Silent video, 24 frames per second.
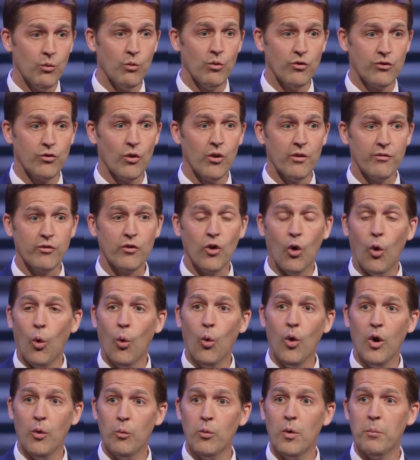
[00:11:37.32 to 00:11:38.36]
sort of
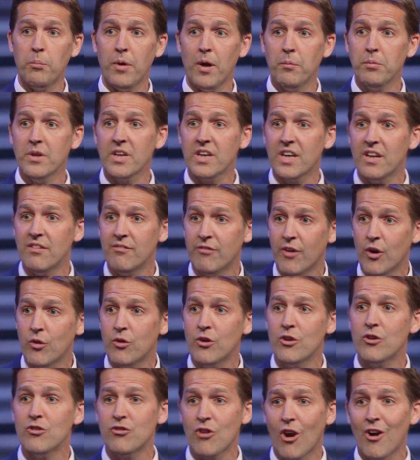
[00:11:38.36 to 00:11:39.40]
core Republican
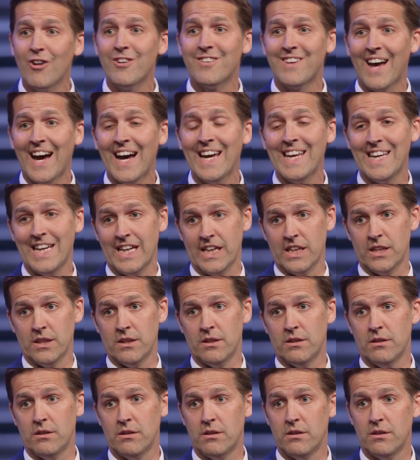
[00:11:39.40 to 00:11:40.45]
voters are dying.
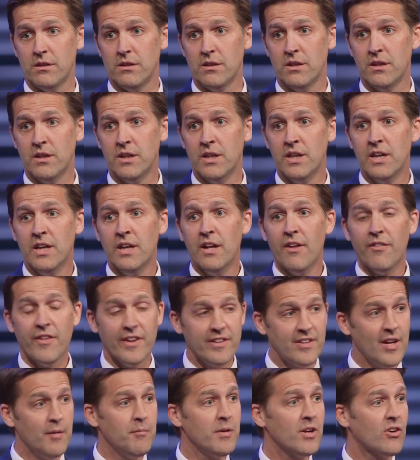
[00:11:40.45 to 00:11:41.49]
The
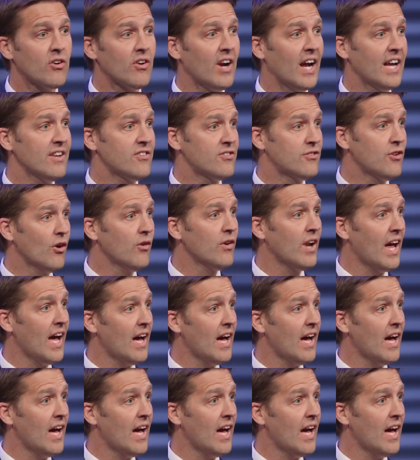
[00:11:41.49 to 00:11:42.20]
Democrats don't